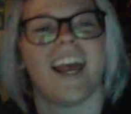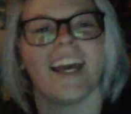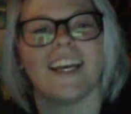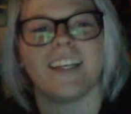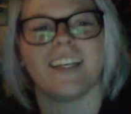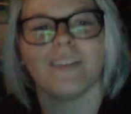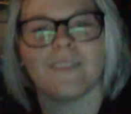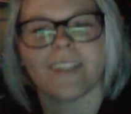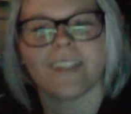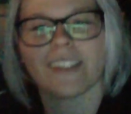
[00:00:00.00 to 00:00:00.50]

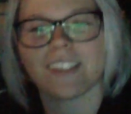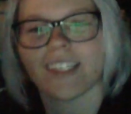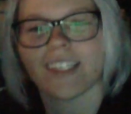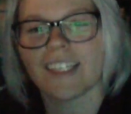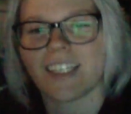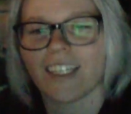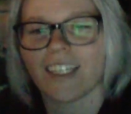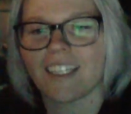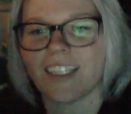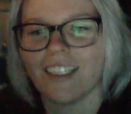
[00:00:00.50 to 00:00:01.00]
It was
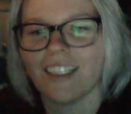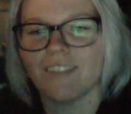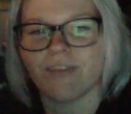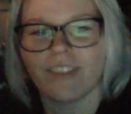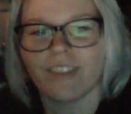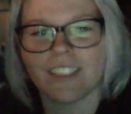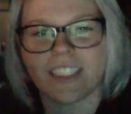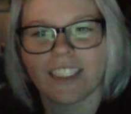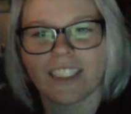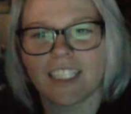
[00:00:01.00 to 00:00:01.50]
like
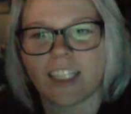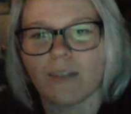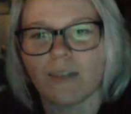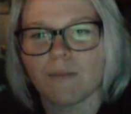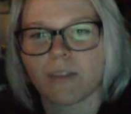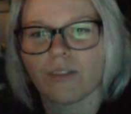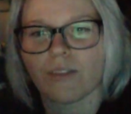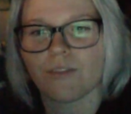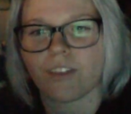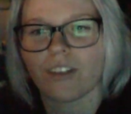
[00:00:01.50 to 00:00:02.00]
Infinite
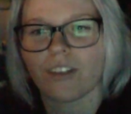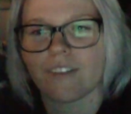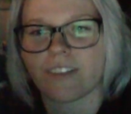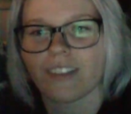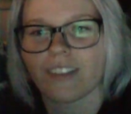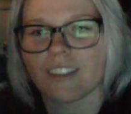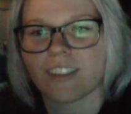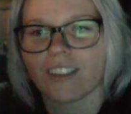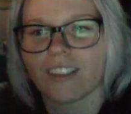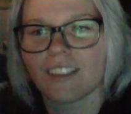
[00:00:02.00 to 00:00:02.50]
Games
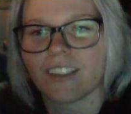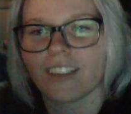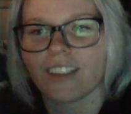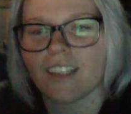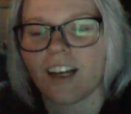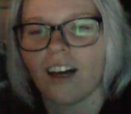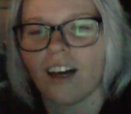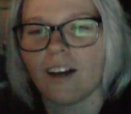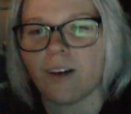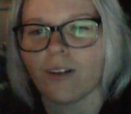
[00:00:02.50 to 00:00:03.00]
Forever.
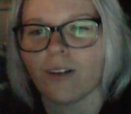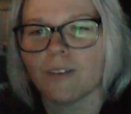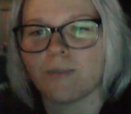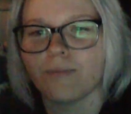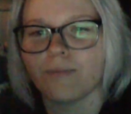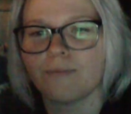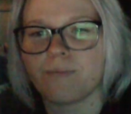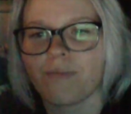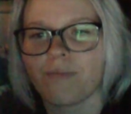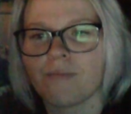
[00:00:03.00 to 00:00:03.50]
Oh,
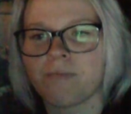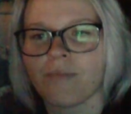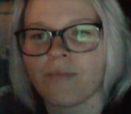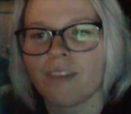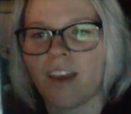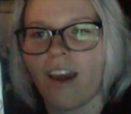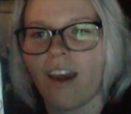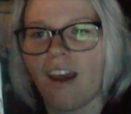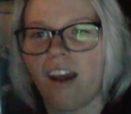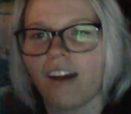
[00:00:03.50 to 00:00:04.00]

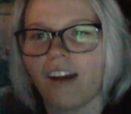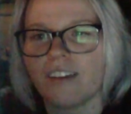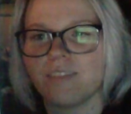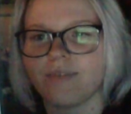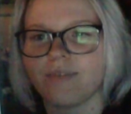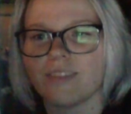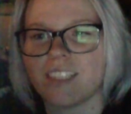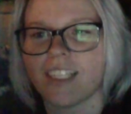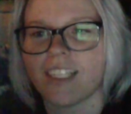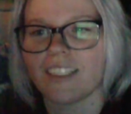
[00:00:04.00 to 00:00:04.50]

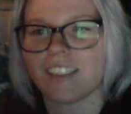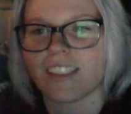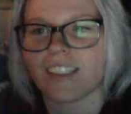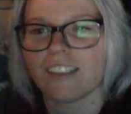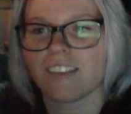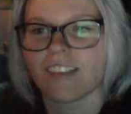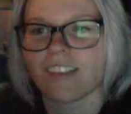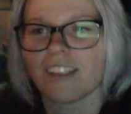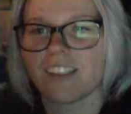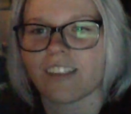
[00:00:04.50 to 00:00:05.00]
it
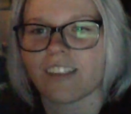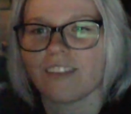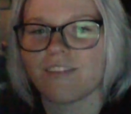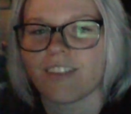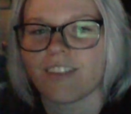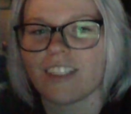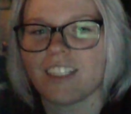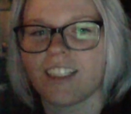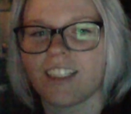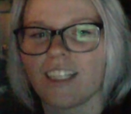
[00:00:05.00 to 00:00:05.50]
still says
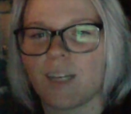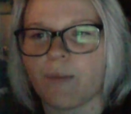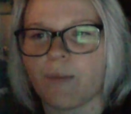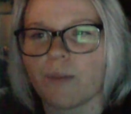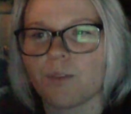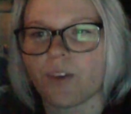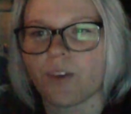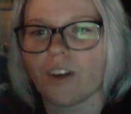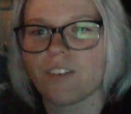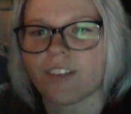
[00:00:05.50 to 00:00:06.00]
Infinity
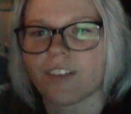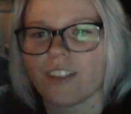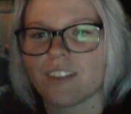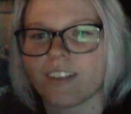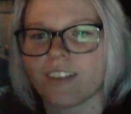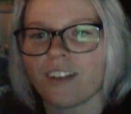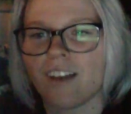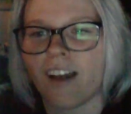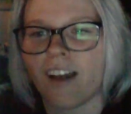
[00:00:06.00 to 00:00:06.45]
Games Forever.